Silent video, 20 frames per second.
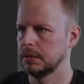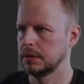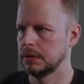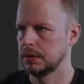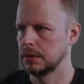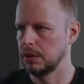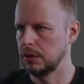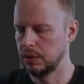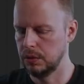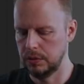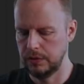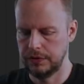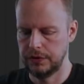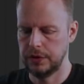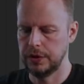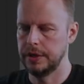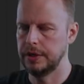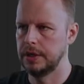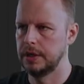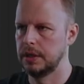So
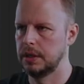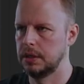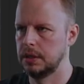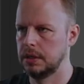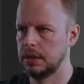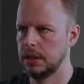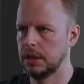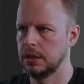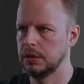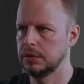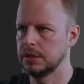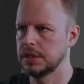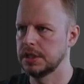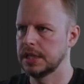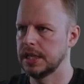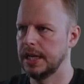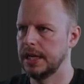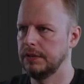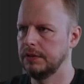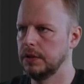I'll go to
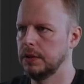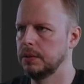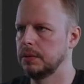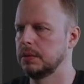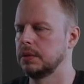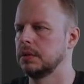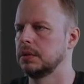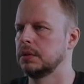side view.